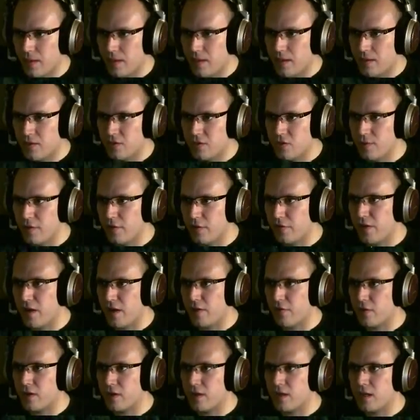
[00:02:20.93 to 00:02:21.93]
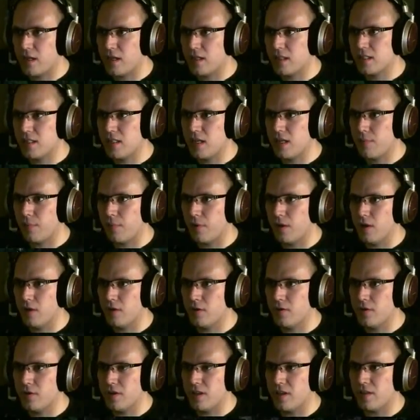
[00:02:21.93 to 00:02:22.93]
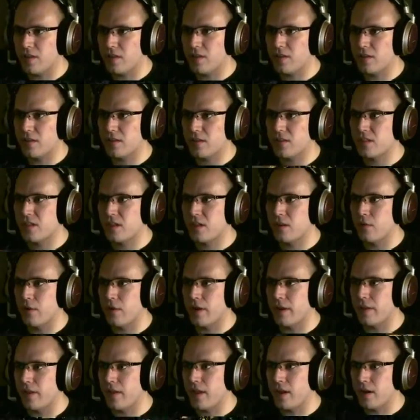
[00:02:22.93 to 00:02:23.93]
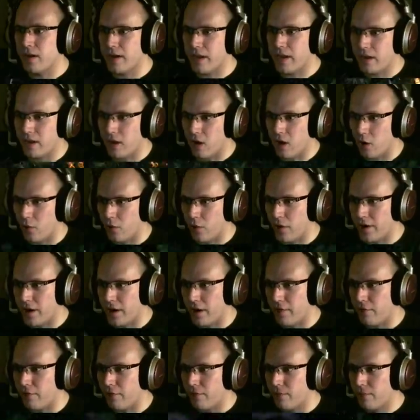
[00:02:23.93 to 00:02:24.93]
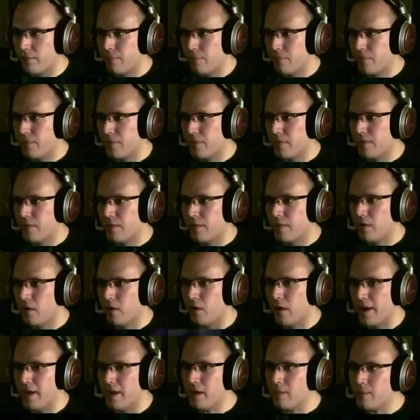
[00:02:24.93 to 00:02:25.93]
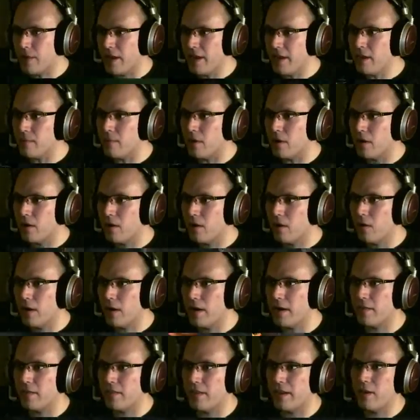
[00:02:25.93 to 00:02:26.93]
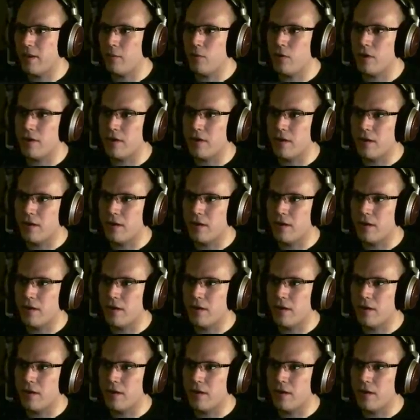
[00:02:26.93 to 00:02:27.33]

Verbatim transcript: Do me a favor and uh, step underneath the stairway. There you go. There you... Oh, I hit him. I hit him. I didn't think I would.